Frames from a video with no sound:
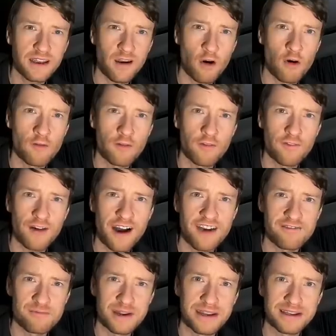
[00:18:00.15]
like over
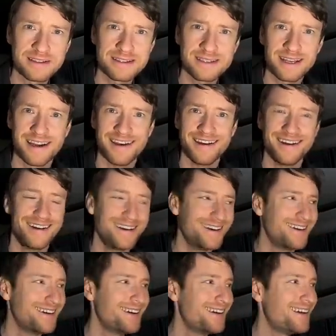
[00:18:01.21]
five minutes. This
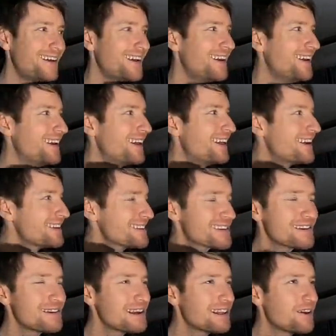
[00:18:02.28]

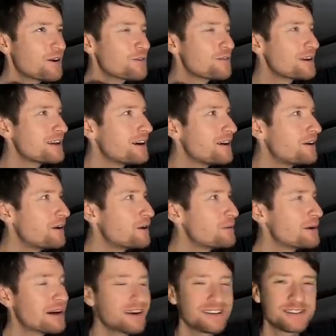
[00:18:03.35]
is going to be a long video. I
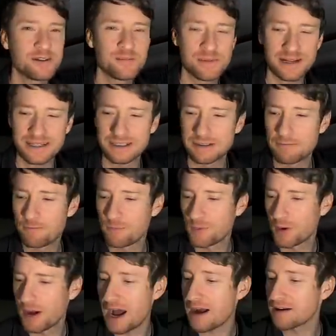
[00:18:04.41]
hope you guys don't mind.
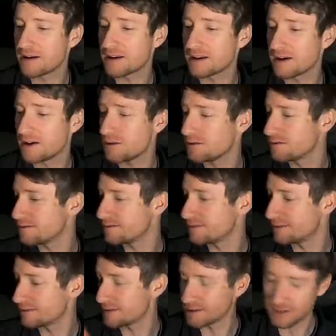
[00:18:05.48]
But I'm going to go,
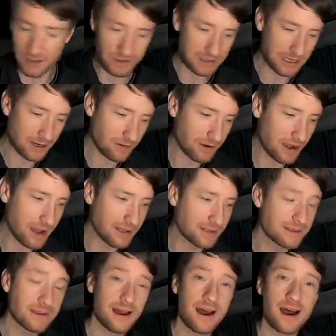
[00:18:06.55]
I'm going to go now,
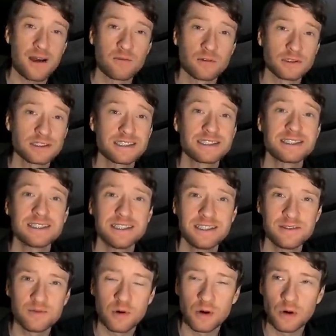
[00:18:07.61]
and I will see
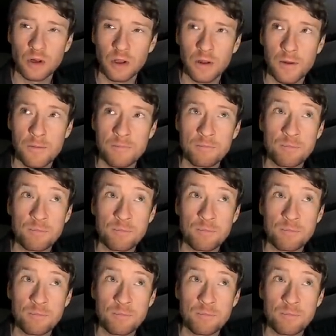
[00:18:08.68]
you all